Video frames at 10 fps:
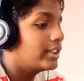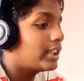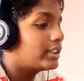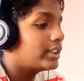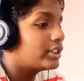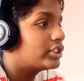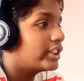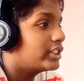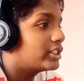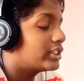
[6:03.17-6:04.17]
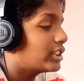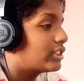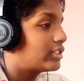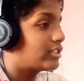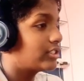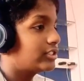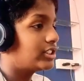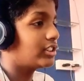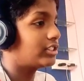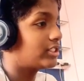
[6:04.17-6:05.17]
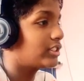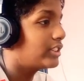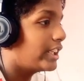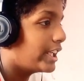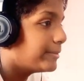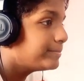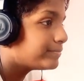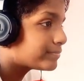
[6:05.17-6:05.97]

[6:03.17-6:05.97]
nothing changes. It's just the name.